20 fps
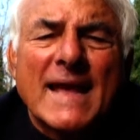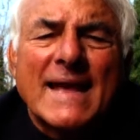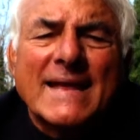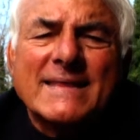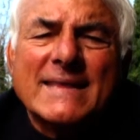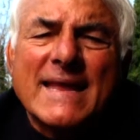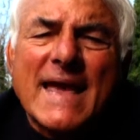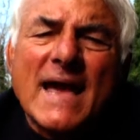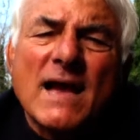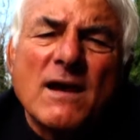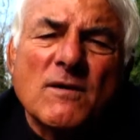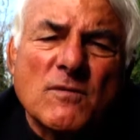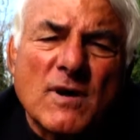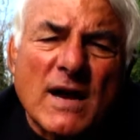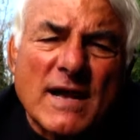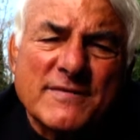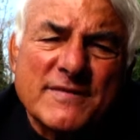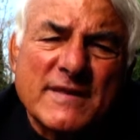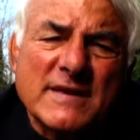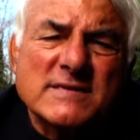And now
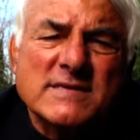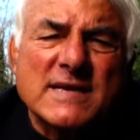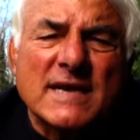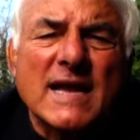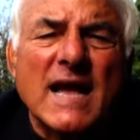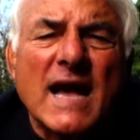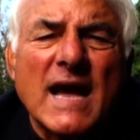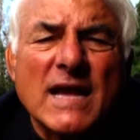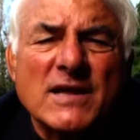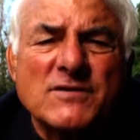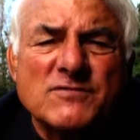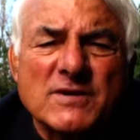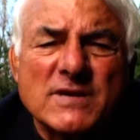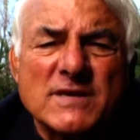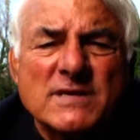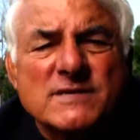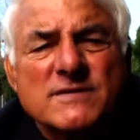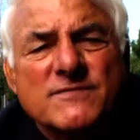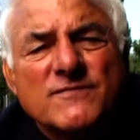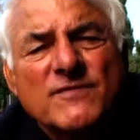I think psychiatry
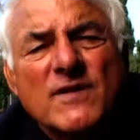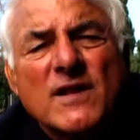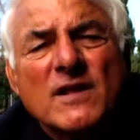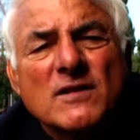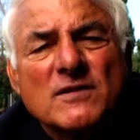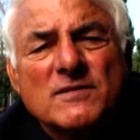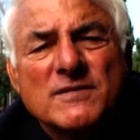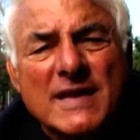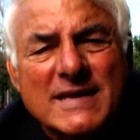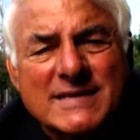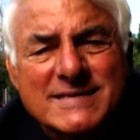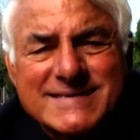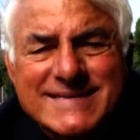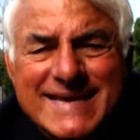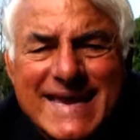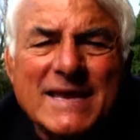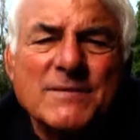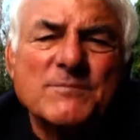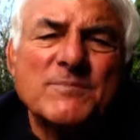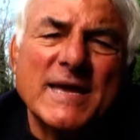has followed that
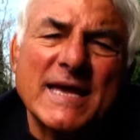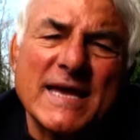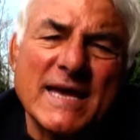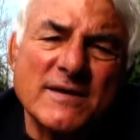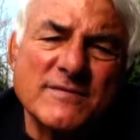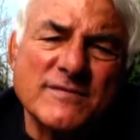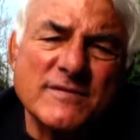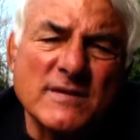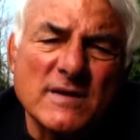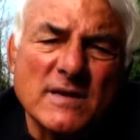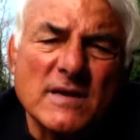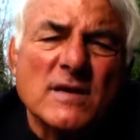same path